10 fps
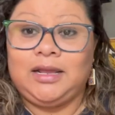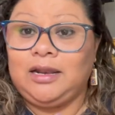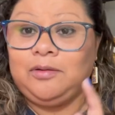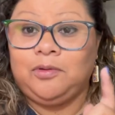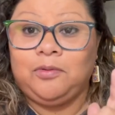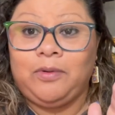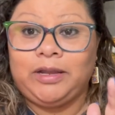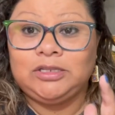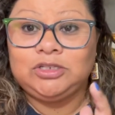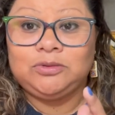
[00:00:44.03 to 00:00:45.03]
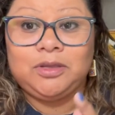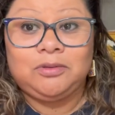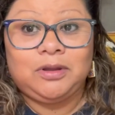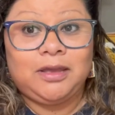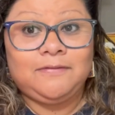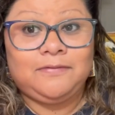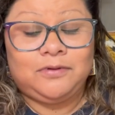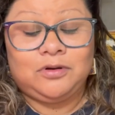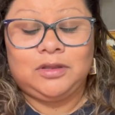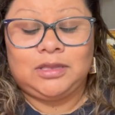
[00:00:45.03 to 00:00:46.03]
Level 1, 2, and 3, and
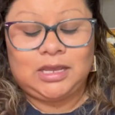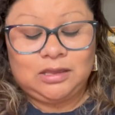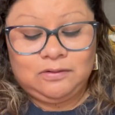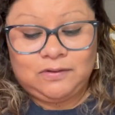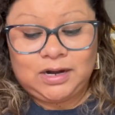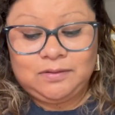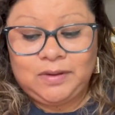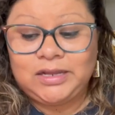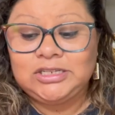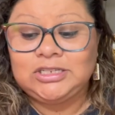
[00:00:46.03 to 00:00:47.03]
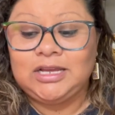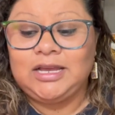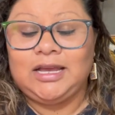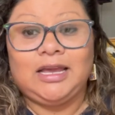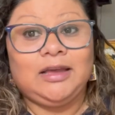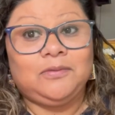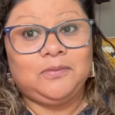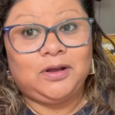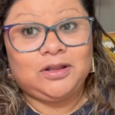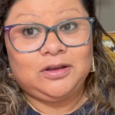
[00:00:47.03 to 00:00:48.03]
4. Thank you very much and
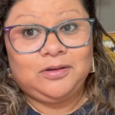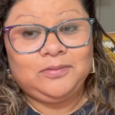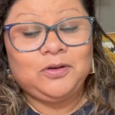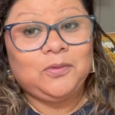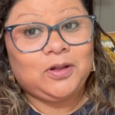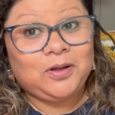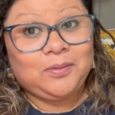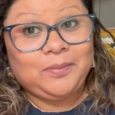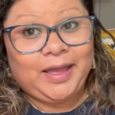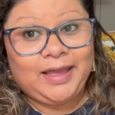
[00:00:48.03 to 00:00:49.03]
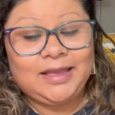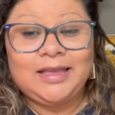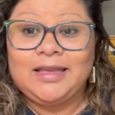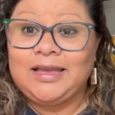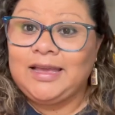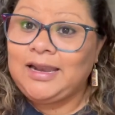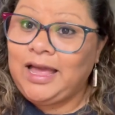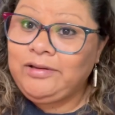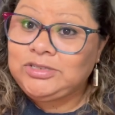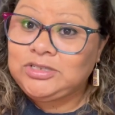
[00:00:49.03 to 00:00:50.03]
welcome back. And
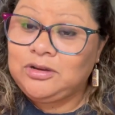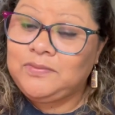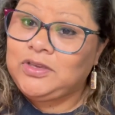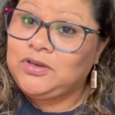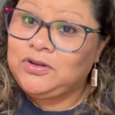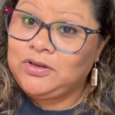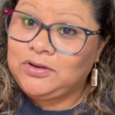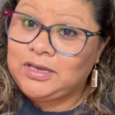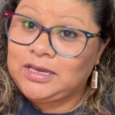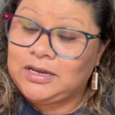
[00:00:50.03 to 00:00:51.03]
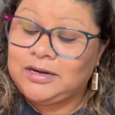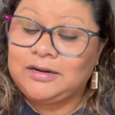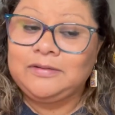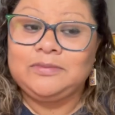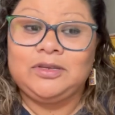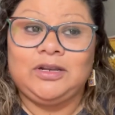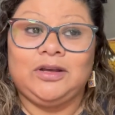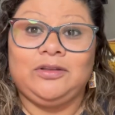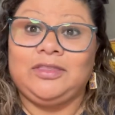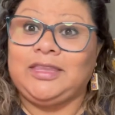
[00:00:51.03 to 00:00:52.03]
also, if you're new here, you
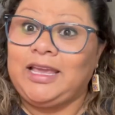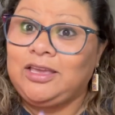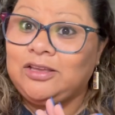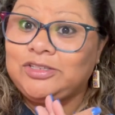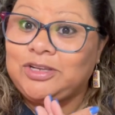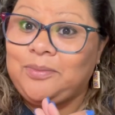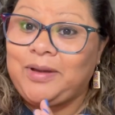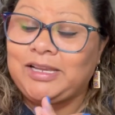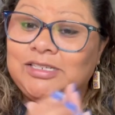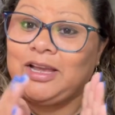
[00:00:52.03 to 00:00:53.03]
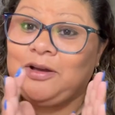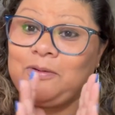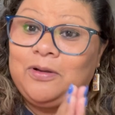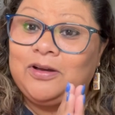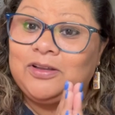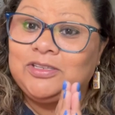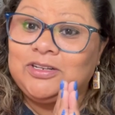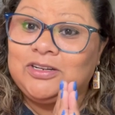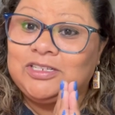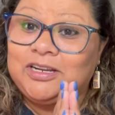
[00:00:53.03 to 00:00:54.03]
know, thank you so much and welcome
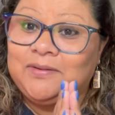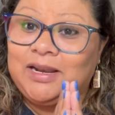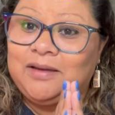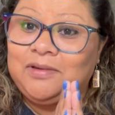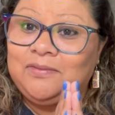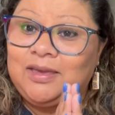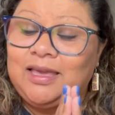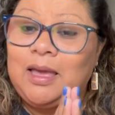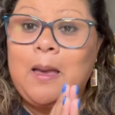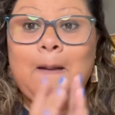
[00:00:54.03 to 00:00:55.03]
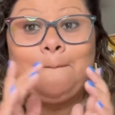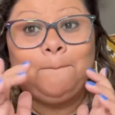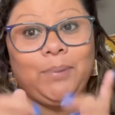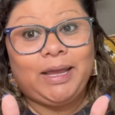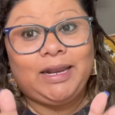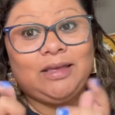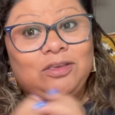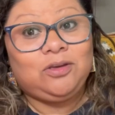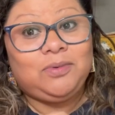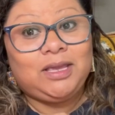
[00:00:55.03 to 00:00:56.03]
to Crochet with Llama B. But if
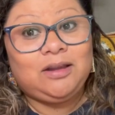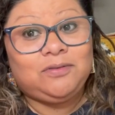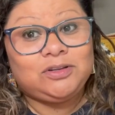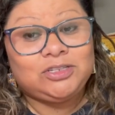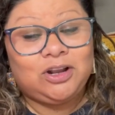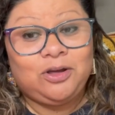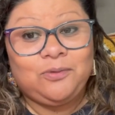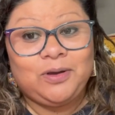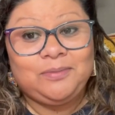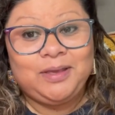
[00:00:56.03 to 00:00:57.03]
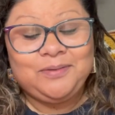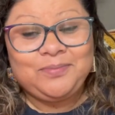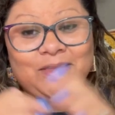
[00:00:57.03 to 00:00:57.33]
you've been here for so long with me,